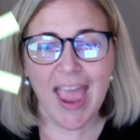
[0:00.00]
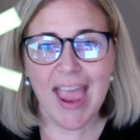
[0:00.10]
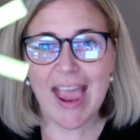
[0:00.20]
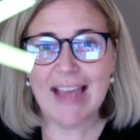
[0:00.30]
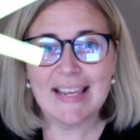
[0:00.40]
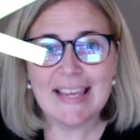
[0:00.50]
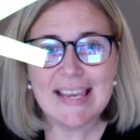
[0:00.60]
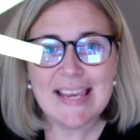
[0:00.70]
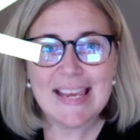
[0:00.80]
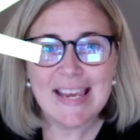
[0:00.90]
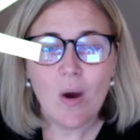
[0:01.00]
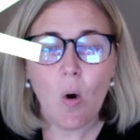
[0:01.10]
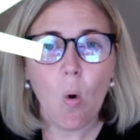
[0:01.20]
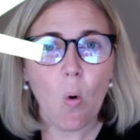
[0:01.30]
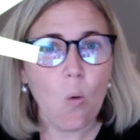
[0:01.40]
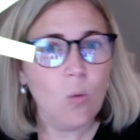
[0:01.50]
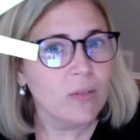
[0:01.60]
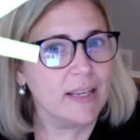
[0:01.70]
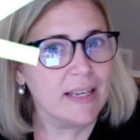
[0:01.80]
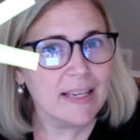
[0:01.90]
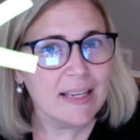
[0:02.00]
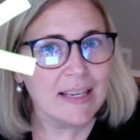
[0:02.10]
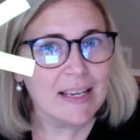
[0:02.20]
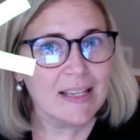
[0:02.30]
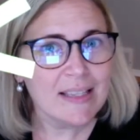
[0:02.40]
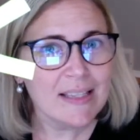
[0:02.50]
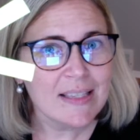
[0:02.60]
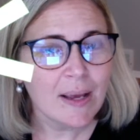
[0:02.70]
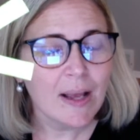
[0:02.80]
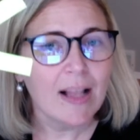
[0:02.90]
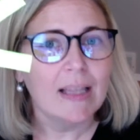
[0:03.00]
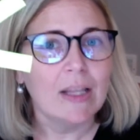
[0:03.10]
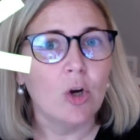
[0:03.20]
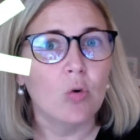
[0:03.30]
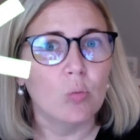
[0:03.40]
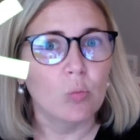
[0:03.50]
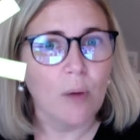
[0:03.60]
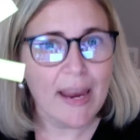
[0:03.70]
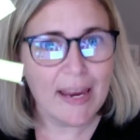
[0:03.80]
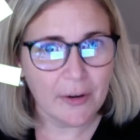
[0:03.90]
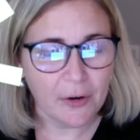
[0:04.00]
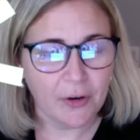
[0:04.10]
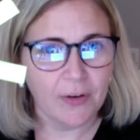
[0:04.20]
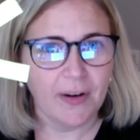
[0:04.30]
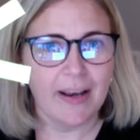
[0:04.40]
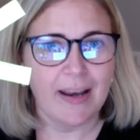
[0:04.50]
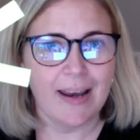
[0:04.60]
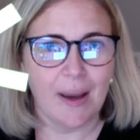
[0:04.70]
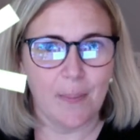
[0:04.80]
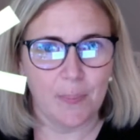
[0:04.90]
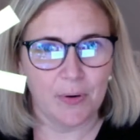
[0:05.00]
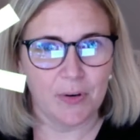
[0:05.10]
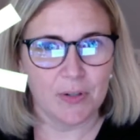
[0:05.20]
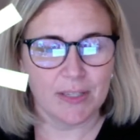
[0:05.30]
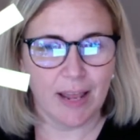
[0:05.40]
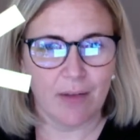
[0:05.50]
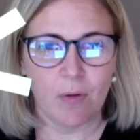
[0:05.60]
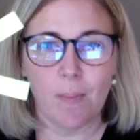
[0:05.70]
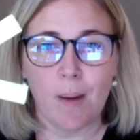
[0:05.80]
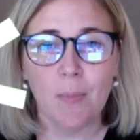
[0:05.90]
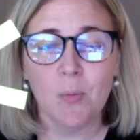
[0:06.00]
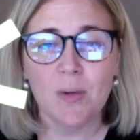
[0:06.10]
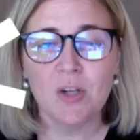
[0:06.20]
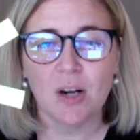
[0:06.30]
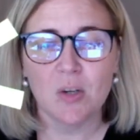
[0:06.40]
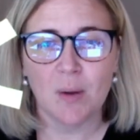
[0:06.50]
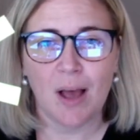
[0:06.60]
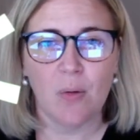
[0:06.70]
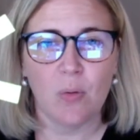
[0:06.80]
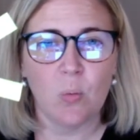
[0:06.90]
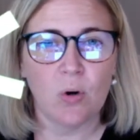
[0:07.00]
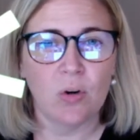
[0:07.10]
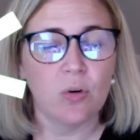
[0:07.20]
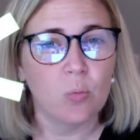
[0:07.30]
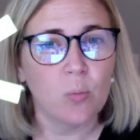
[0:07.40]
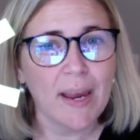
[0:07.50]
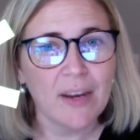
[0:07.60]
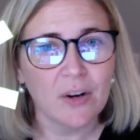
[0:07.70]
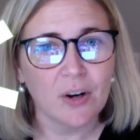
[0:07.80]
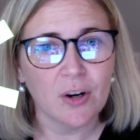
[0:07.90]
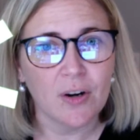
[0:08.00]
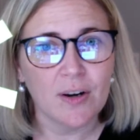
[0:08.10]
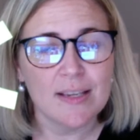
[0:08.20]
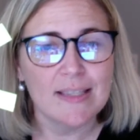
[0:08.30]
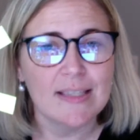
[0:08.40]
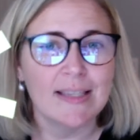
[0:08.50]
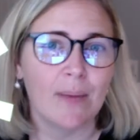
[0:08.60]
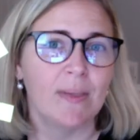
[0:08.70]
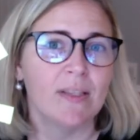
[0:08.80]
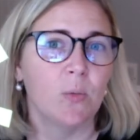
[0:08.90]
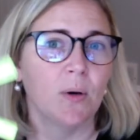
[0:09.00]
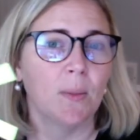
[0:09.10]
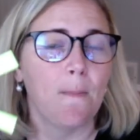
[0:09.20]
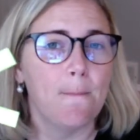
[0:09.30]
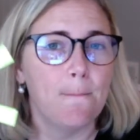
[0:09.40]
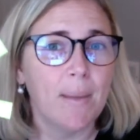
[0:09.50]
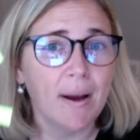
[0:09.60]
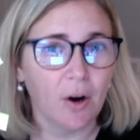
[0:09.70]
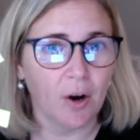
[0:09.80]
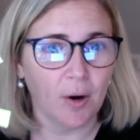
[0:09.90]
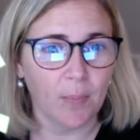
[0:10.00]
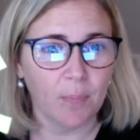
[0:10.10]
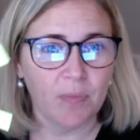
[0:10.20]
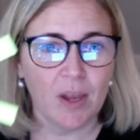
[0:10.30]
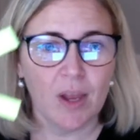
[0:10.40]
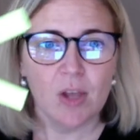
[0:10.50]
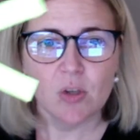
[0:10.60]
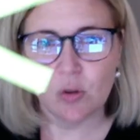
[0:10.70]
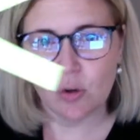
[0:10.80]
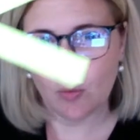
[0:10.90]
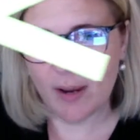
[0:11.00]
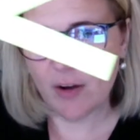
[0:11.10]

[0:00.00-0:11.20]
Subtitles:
And he only eats greater numbers. And remember we talked about how the word greater is the same as the word bigger. So the greater